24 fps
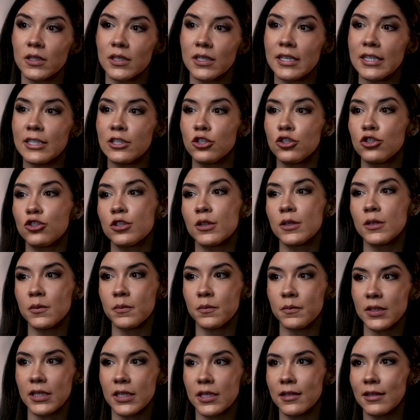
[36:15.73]
It shouldn't
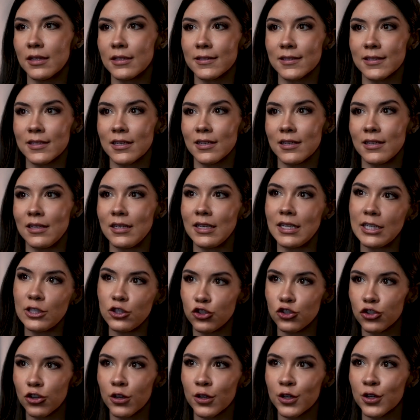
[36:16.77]
be this
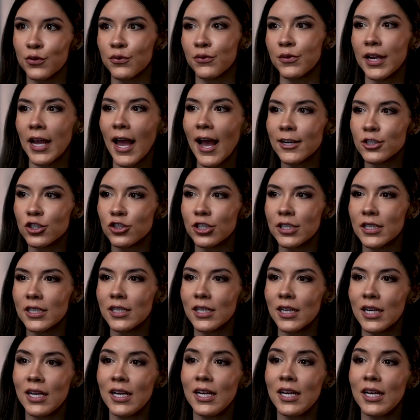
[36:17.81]
knee-jerk reaction.